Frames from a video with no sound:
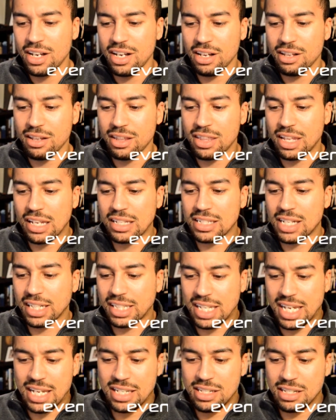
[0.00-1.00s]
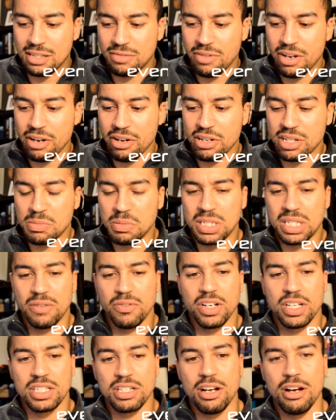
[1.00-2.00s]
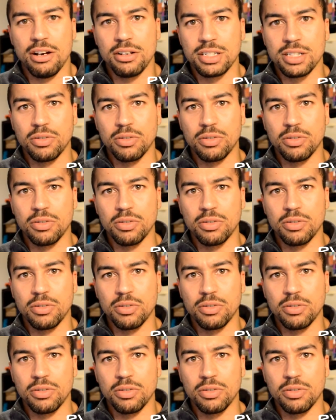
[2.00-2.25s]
Other things like that, just very specific songs.